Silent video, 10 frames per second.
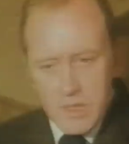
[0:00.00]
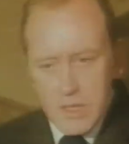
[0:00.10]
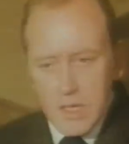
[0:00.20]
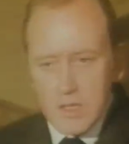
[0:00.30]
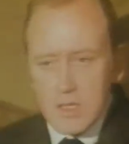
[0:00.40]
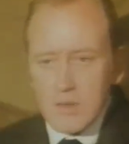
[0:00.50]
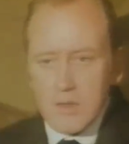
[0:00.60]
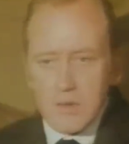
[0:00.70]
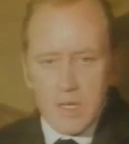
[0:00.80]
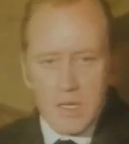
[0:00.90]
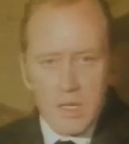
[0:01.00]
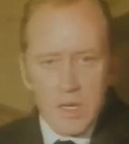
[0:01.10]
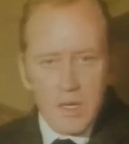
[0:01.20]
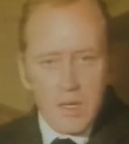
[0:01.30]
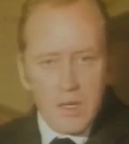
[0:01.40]
But it's no use.
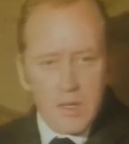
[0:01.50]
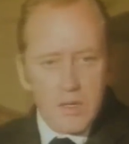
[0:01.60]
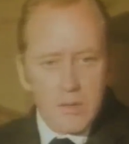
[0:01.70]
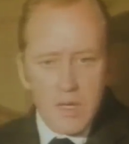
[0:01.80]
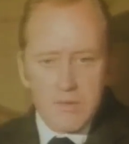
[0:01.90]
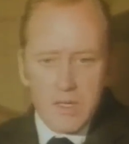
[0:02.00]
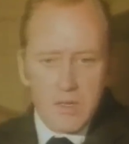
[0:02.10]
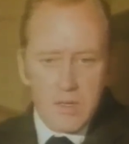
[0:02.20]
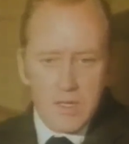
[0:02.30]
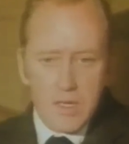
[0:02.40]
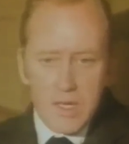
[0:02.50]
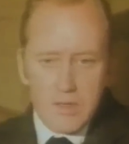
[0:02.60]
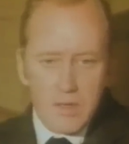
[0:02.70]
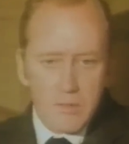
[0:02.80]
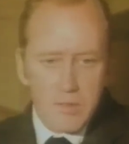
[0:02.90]
My feet are on the
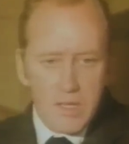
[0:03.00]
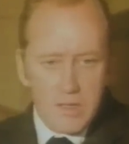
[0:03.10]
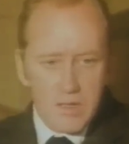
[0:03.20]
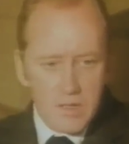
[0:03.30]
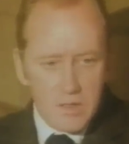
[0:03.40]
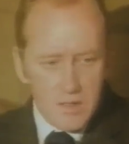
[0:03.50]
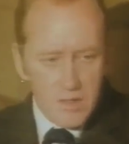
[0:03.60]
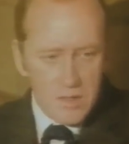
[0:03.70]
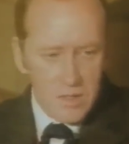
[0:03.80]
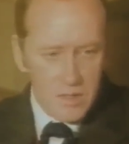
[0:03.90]
inexorable path to destruction.